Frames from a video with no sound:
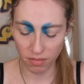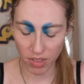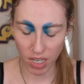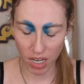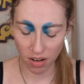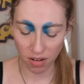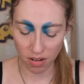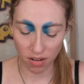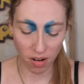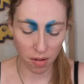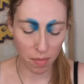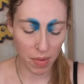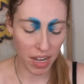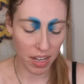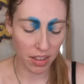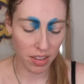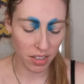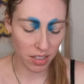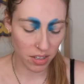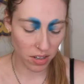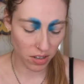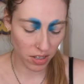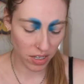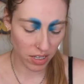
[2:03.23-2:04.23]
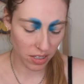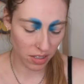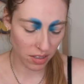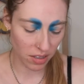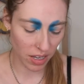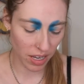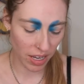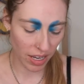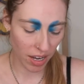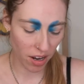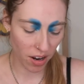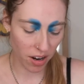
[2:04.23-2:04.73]
I don't know man, this look is,
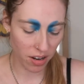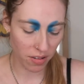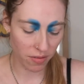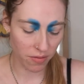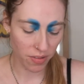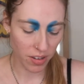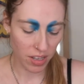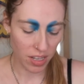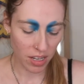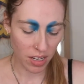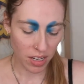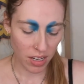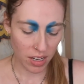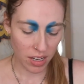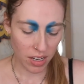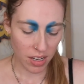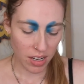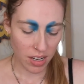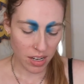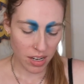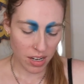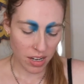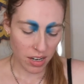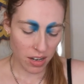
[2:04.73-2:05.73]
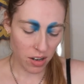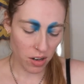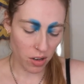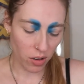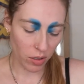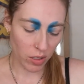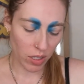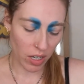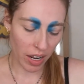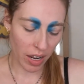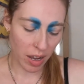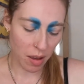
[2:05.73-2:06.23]
it kind of
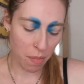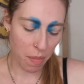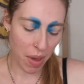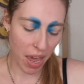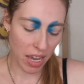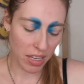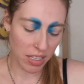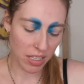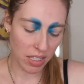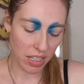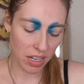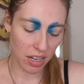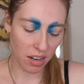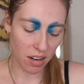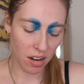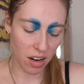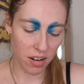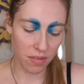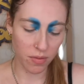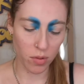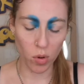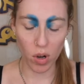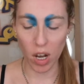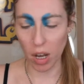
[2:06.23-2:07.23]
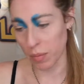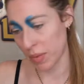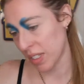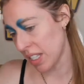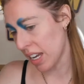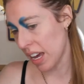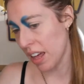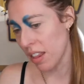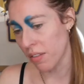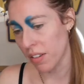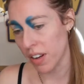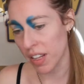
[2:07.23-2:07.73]
looks like a mess and then it kind of all comes
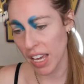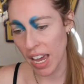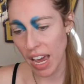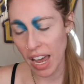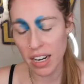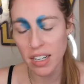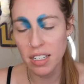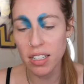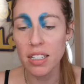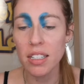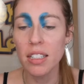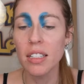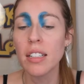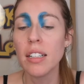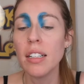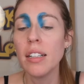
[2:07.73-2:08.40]
together at the end.